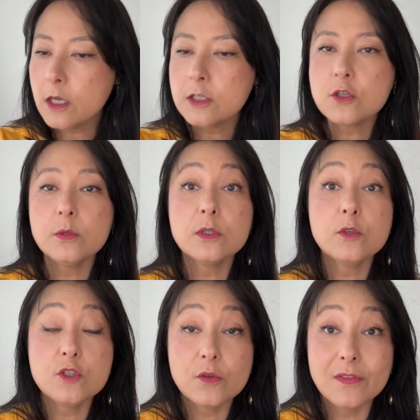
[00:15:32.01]
So you're
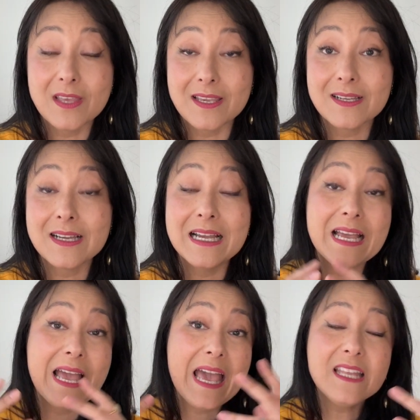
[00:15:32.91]
going to think.
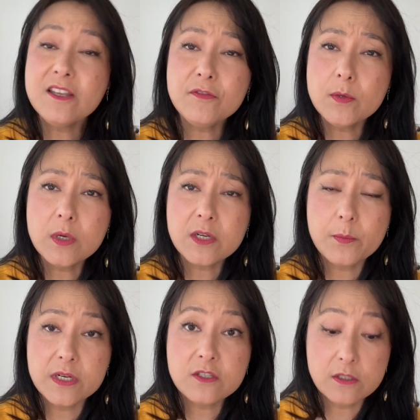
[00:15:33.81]
And if you work
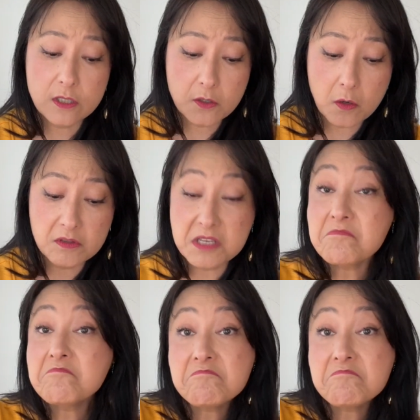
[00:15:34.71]
personally only,